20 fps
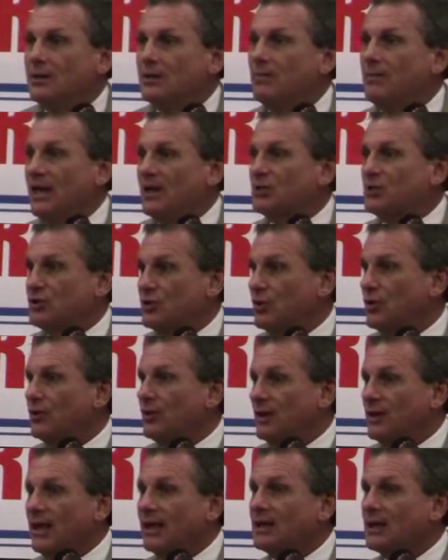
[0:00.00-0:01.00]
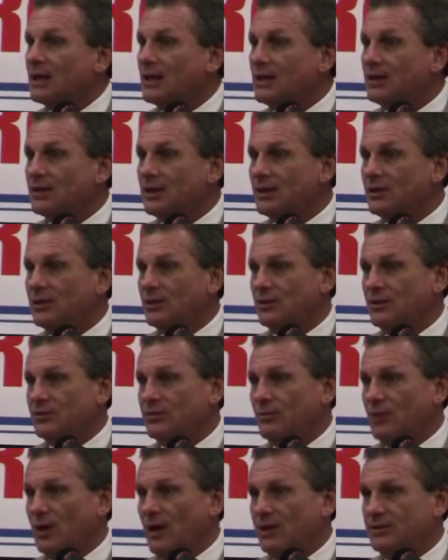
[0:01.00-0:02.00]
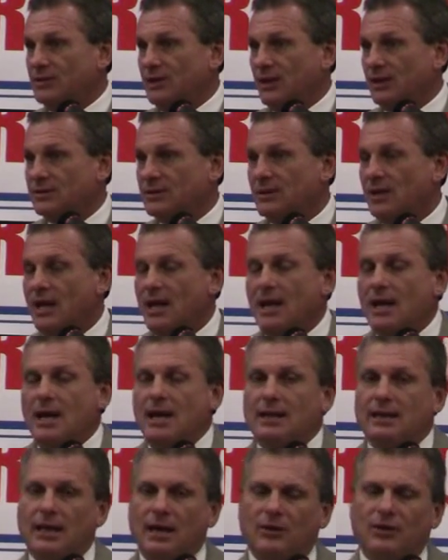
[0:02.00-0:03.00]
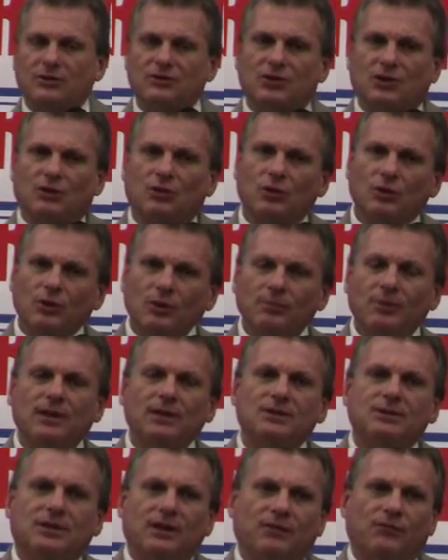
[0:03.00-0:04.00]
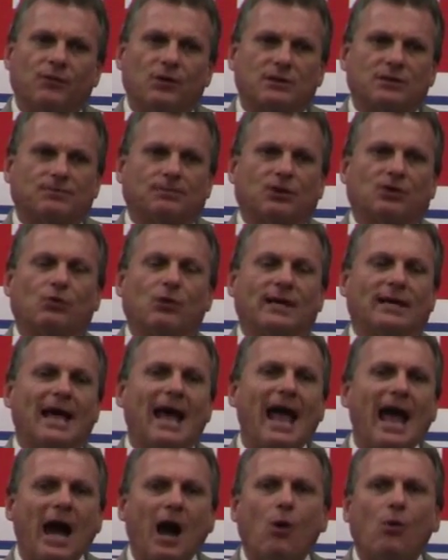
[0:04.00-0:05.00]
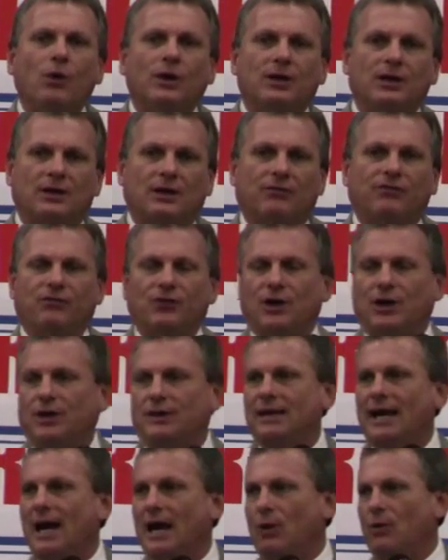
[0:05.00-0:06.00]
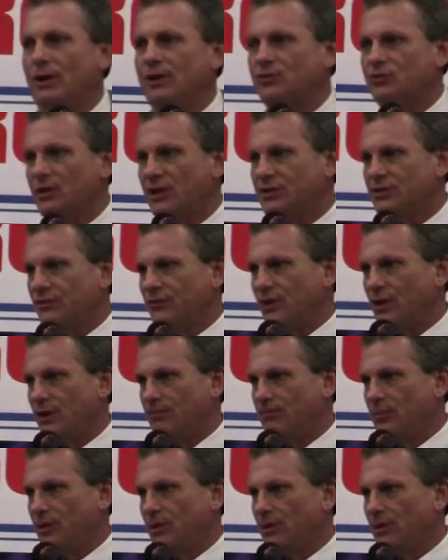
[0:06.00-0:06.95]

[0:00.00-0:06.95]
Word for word: to make sure that they could continue those projects. Now, there's a little bit of difference between how we're going to fund the Highway Trust Fund